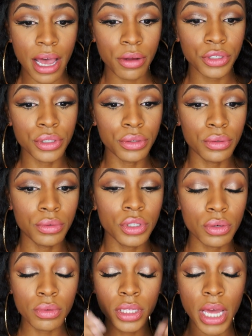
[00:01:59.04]
how to
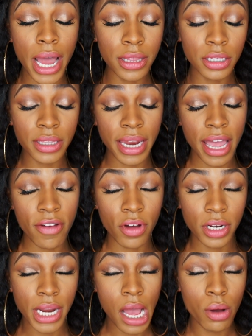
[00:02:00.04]
do the eye look that I have
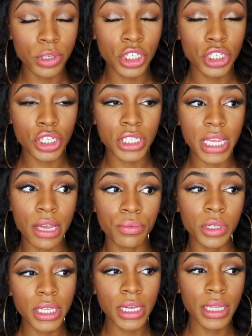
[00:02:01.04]
on now which is just a
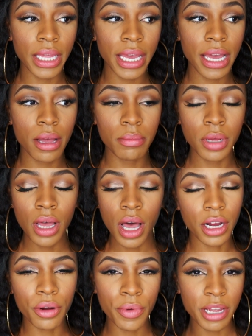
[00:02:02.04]
really glam
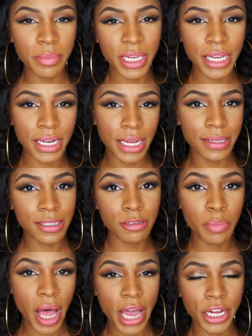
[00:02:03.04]
Arabian
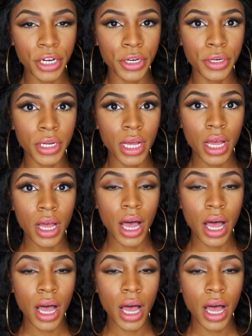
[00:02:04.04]
inspired